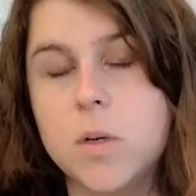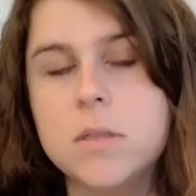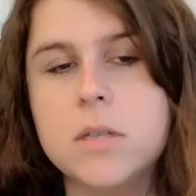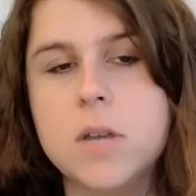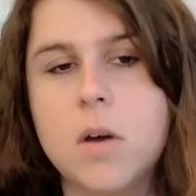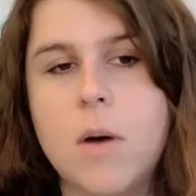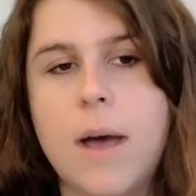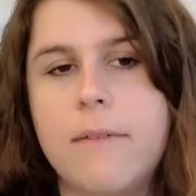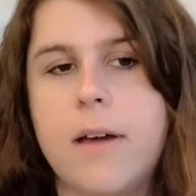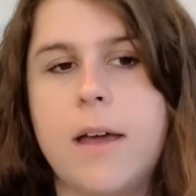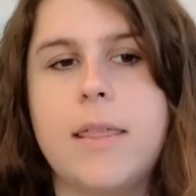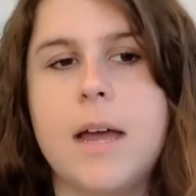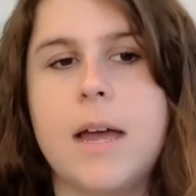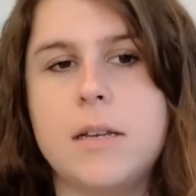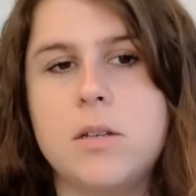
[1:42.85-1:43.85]
So I
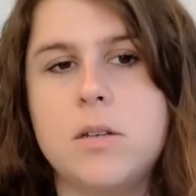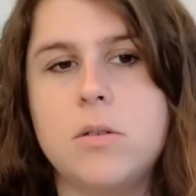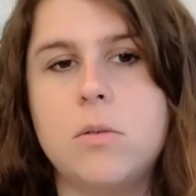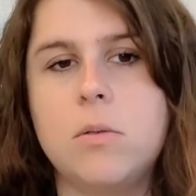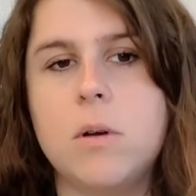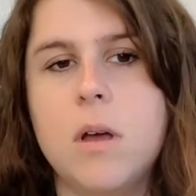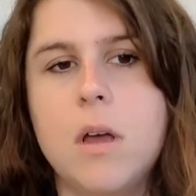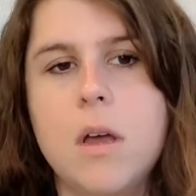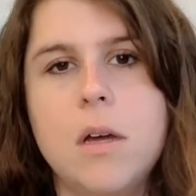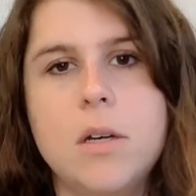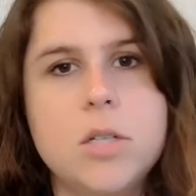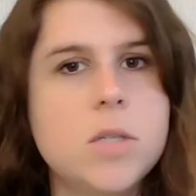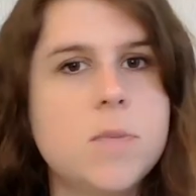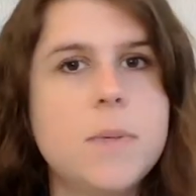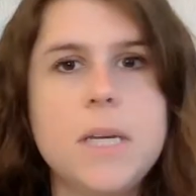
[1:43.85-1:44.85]
find that to
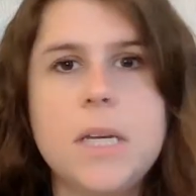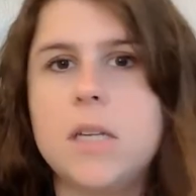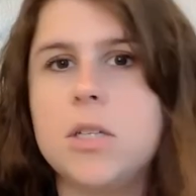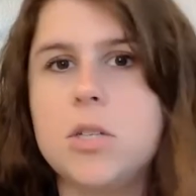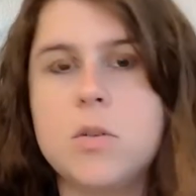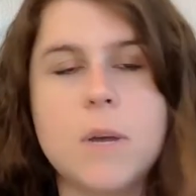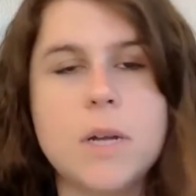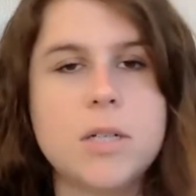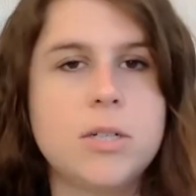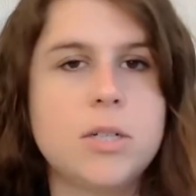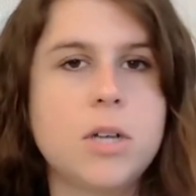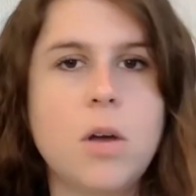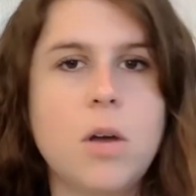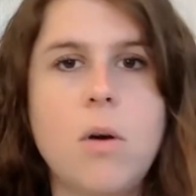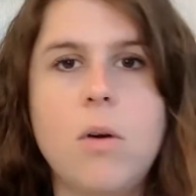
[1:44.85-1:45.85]
just be too much
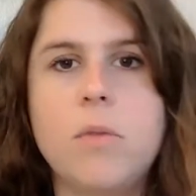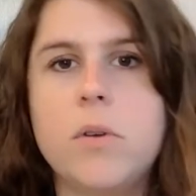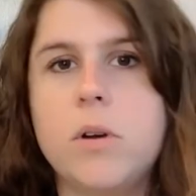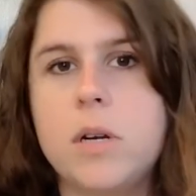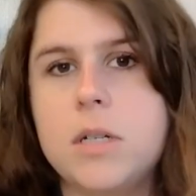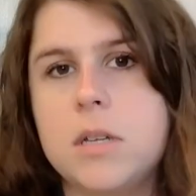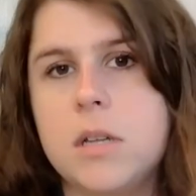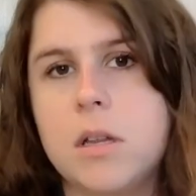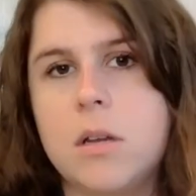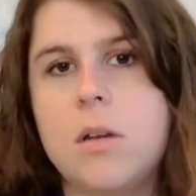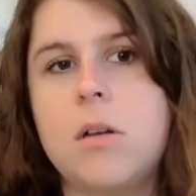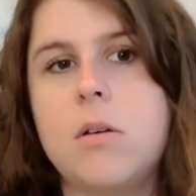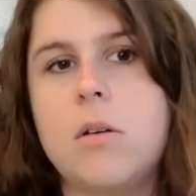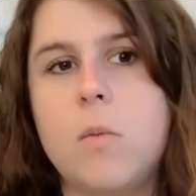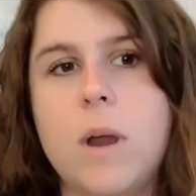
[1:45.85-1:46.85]
to go over and to
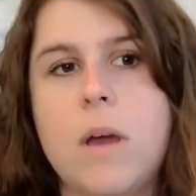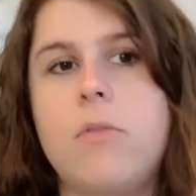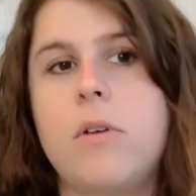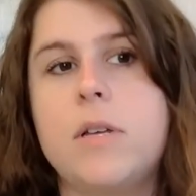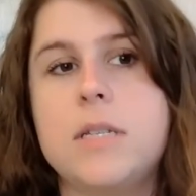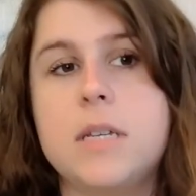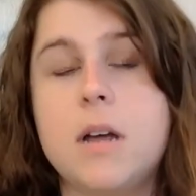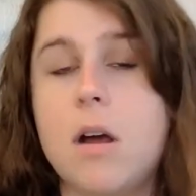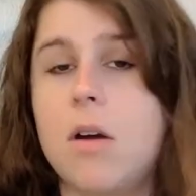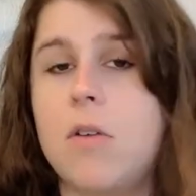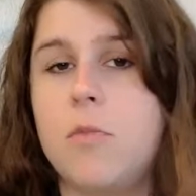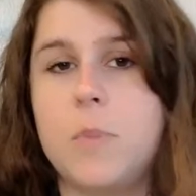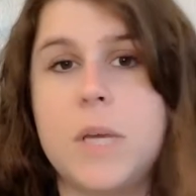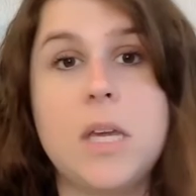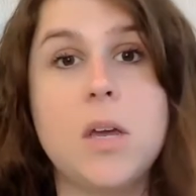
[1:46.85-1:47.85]
learn whenever it's an
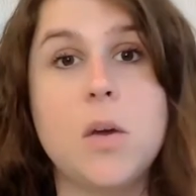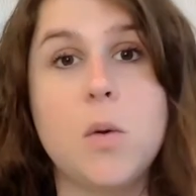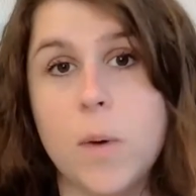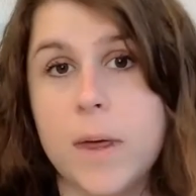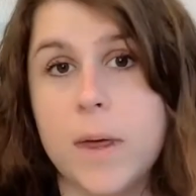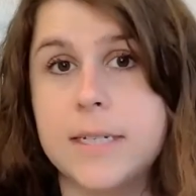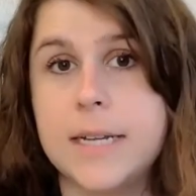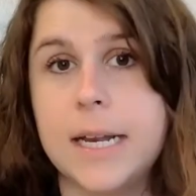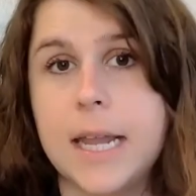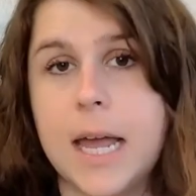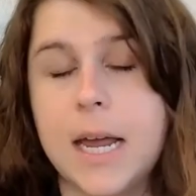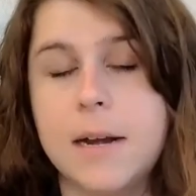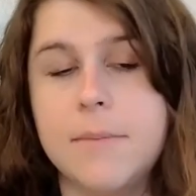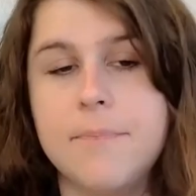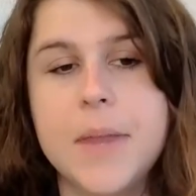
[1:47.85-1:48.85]
RFP with a
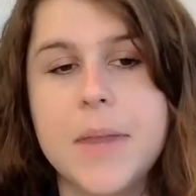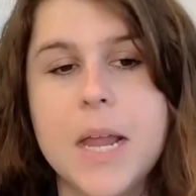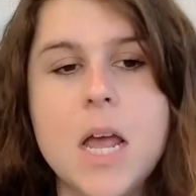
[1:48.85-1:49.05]
deadline.